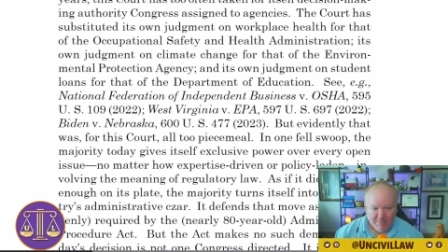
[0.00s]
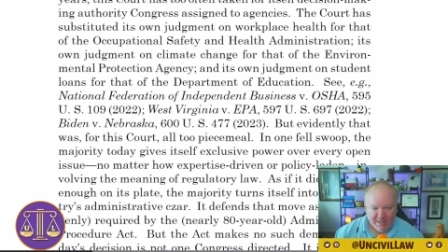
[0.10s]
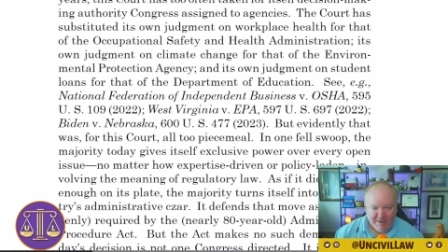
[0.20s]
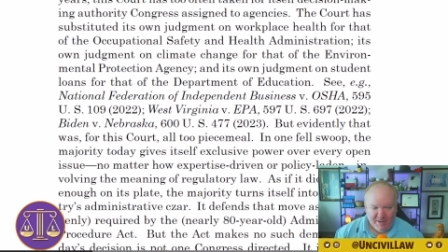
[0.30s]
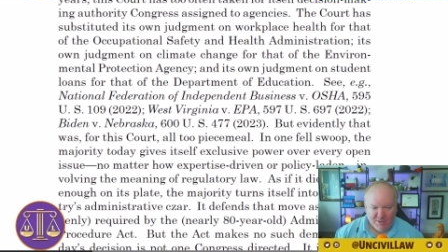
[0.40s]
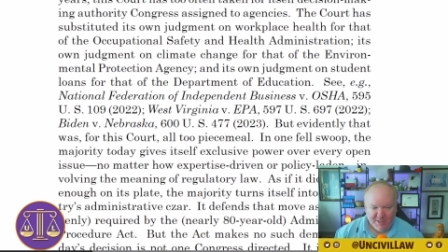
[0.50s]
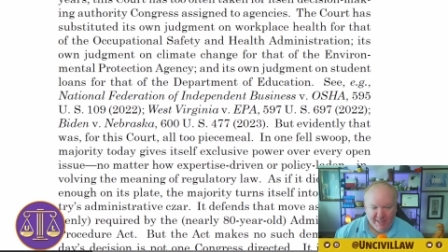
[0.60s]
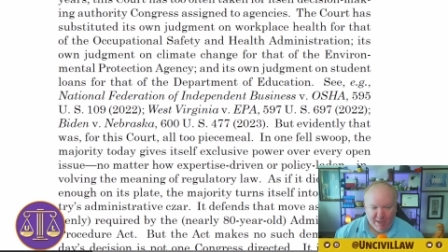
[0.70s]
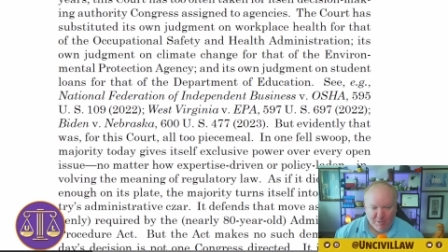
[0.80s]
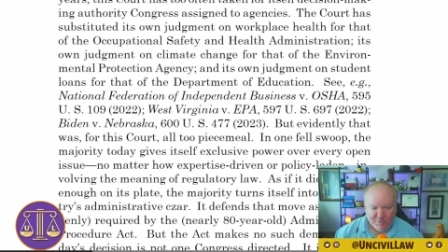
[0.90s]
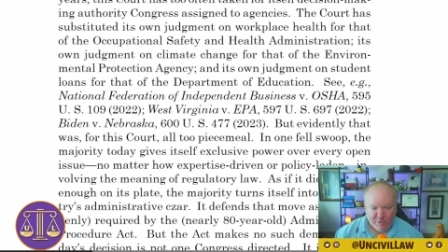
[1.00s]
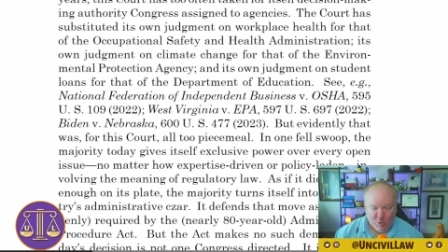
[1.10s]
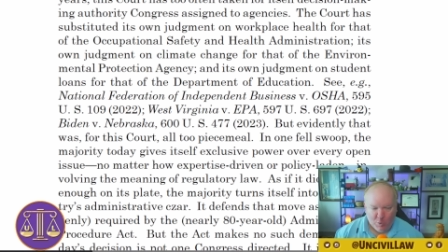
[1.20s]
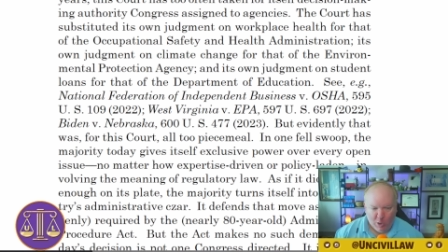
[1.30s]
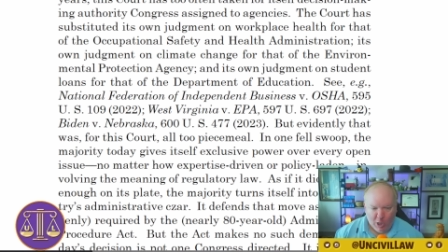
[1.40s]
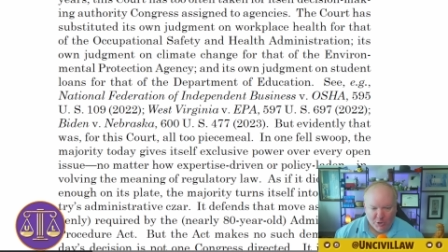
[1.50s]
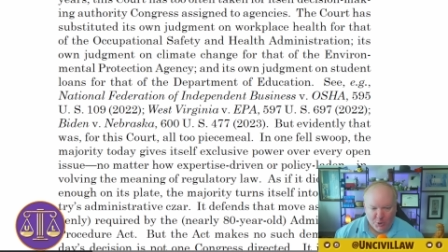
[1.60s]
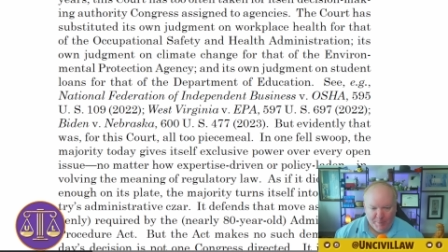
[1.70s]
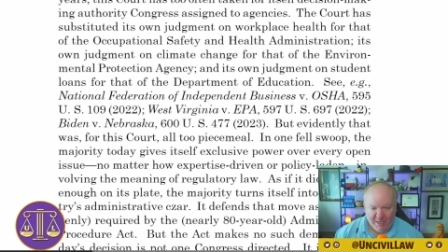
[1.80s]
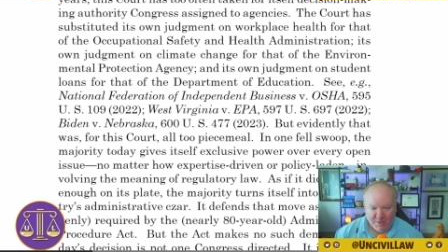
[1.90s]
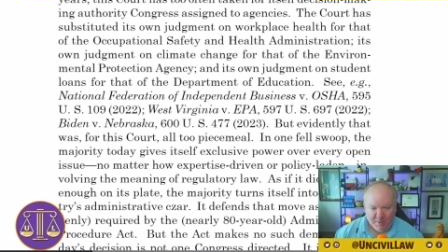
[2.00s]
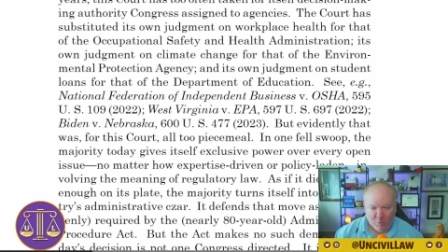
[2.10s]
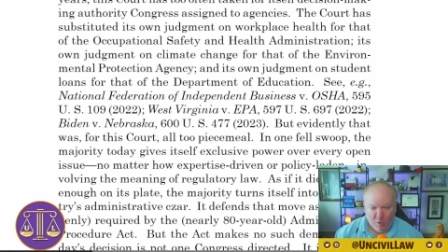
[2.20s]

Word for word: But evidently, that was for the court all too piecemeal.